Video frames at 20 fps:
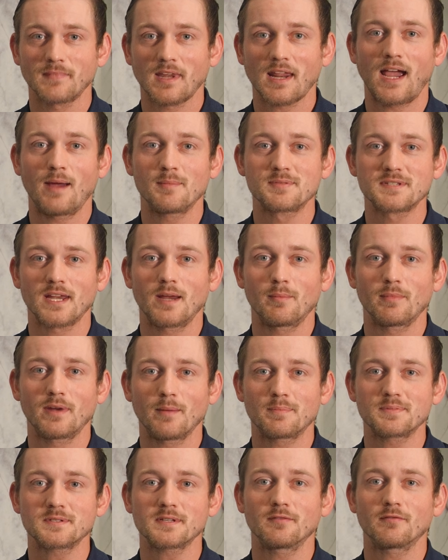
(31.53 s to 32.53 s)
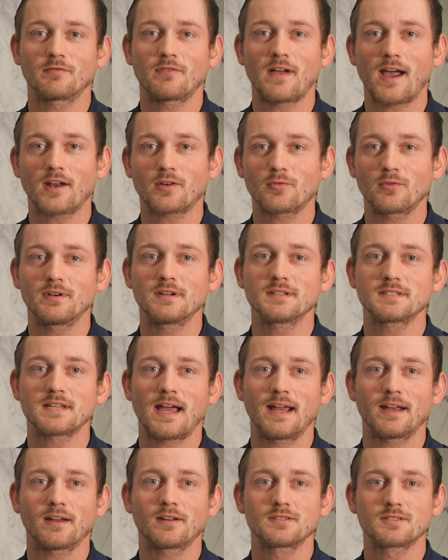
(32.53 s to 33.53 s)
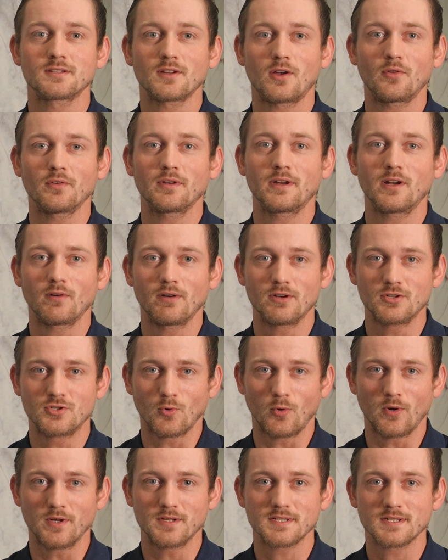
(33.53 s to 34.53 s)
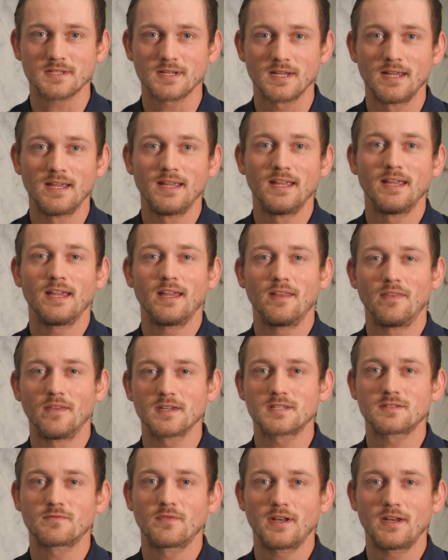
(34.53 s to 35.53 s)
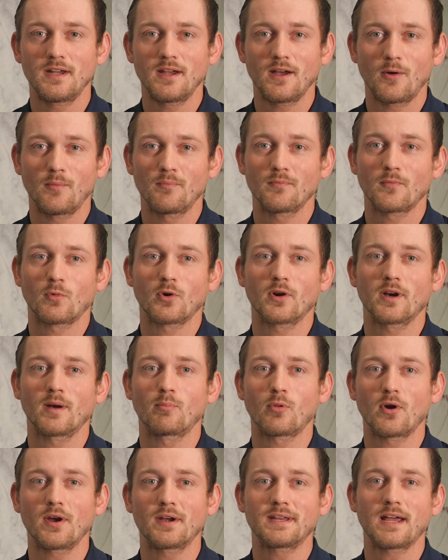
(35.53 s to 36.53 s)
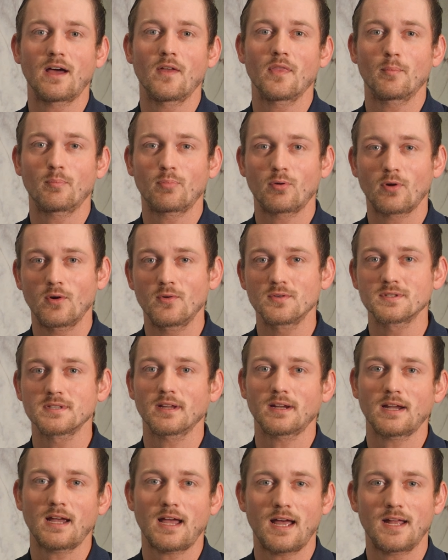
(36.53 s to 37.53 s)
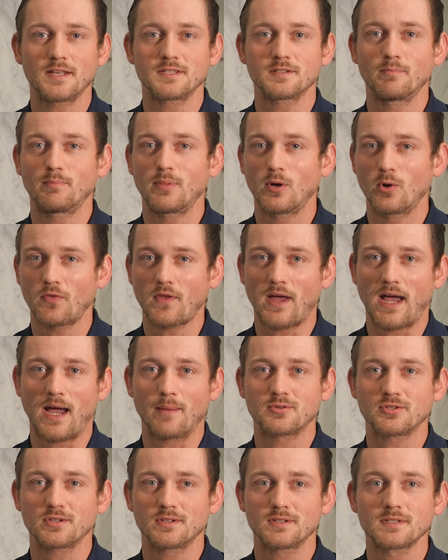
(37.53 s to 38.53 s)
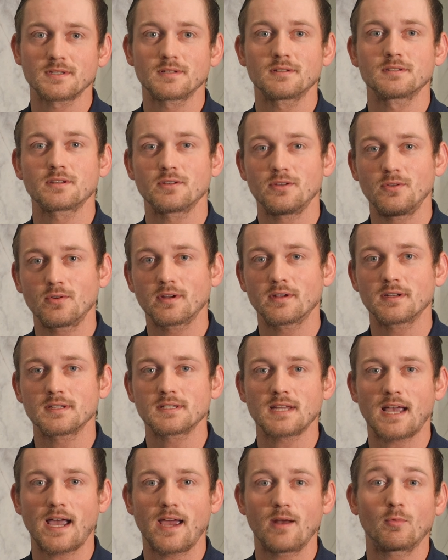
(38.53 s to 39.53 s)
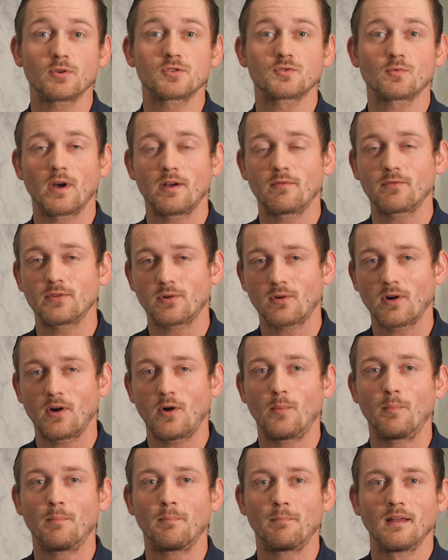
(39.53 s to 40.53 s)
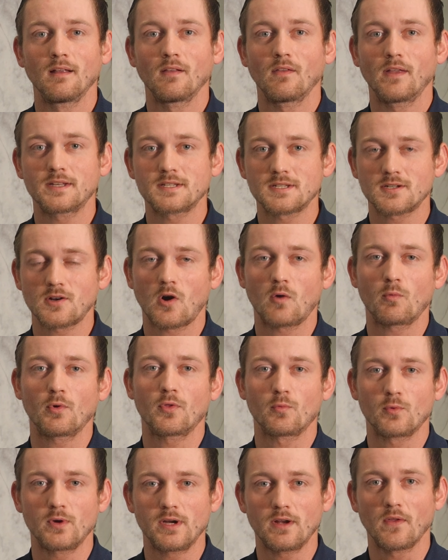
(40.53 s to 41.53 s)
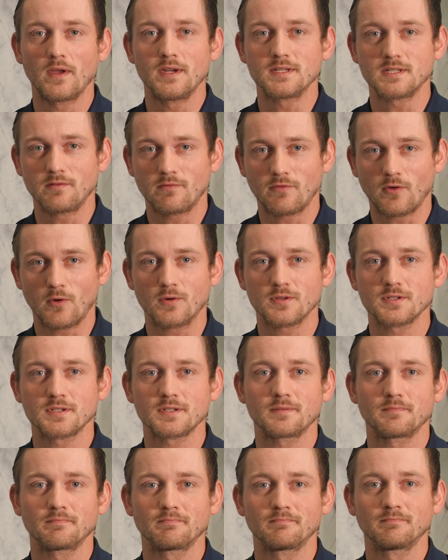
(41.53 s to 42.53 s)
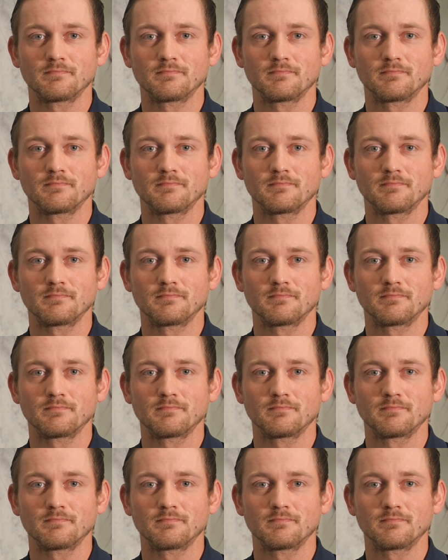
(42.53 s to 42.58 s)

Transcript: I'm Sam Gibson, factory design consultant here at Joyce. In this video, we're going to break down the pros and the cons of both options so you can decide what's right for your home. Let's start with reglazing first.